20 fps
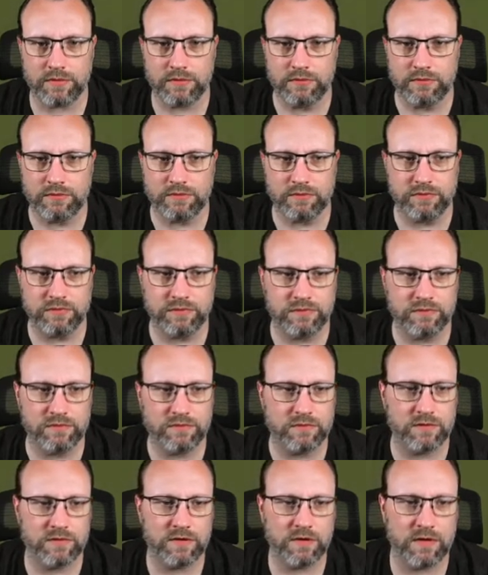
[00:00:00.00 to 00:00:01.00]
Oof.
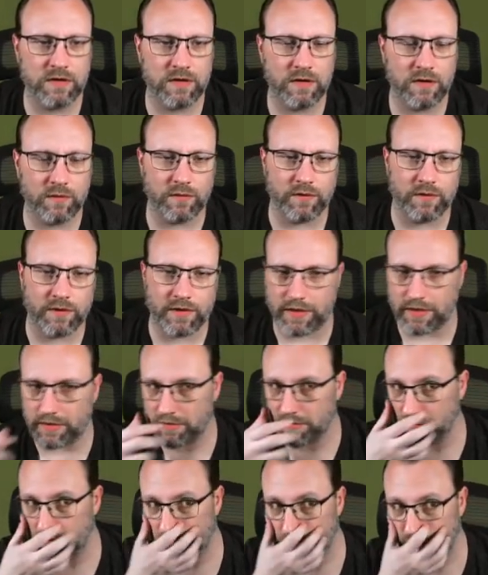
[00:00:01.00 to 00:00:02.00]
We're getting a
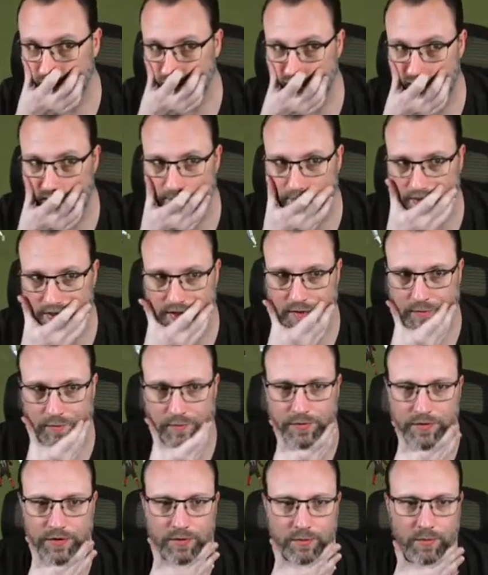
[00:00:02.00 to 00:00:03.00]
little choppy here
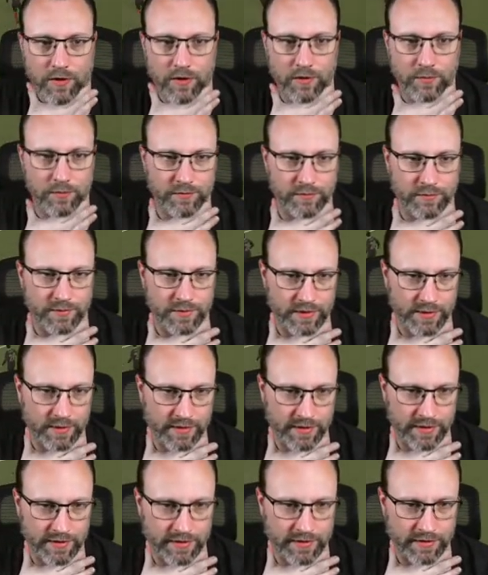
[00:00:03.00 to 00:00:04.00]
with our ball movement. I
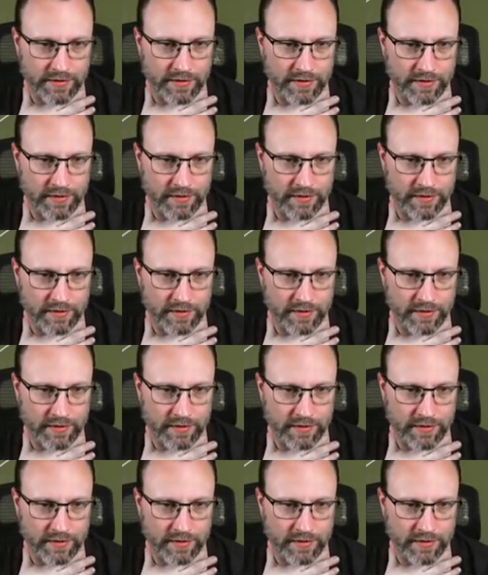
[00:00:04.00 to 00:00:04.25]
need to tell